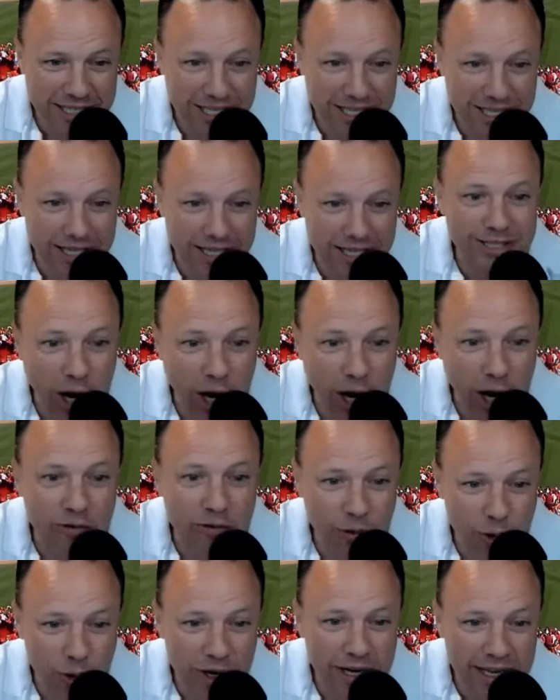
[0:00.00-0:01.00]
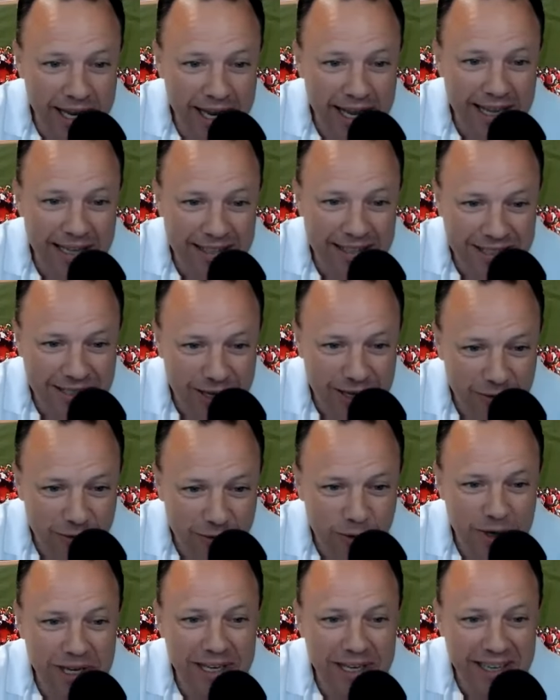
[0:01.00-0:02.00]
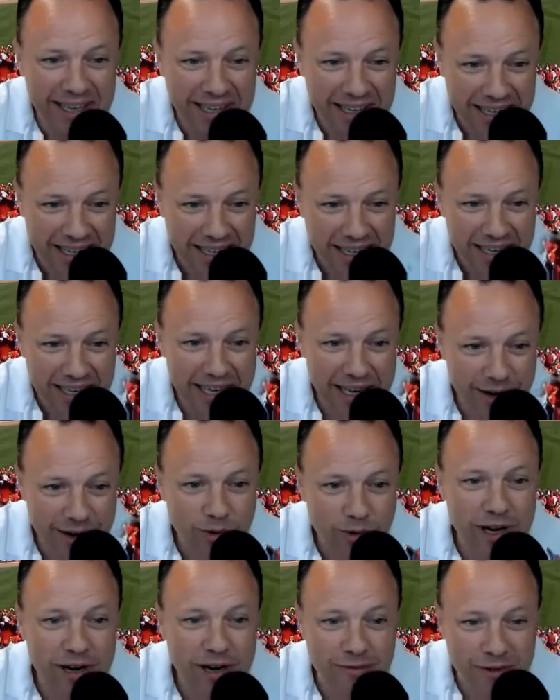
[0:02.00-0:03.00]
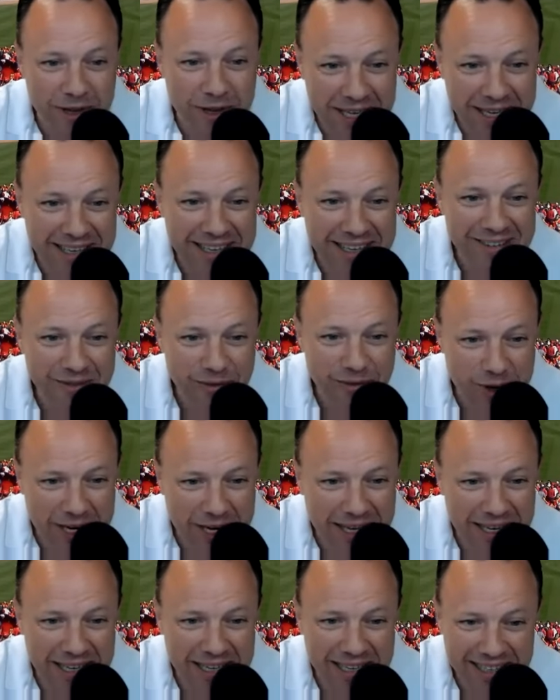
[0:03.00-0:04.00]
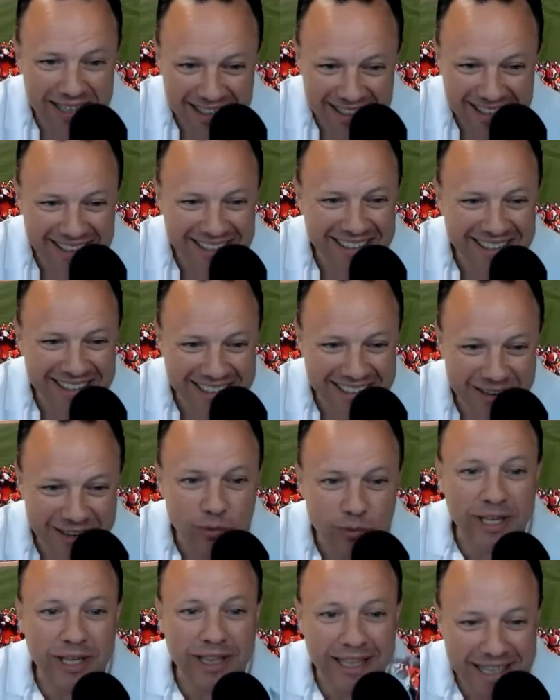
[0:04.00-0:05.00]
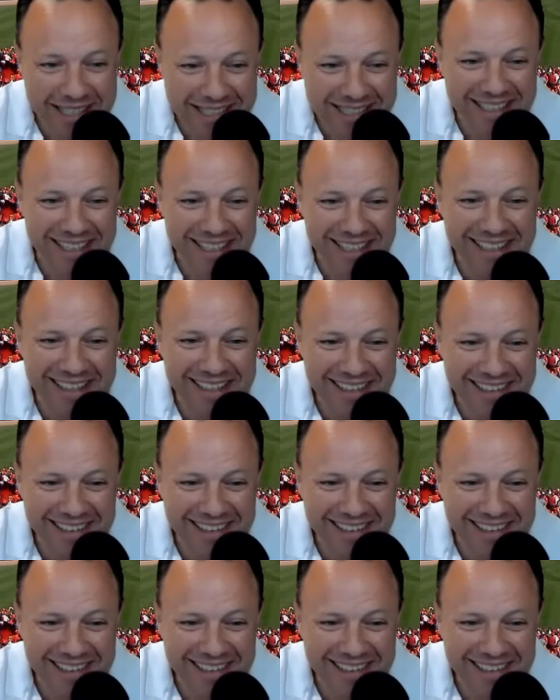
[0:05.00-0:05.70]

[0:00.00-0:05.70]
us long for it again. So if we right. get rid of it, we release it.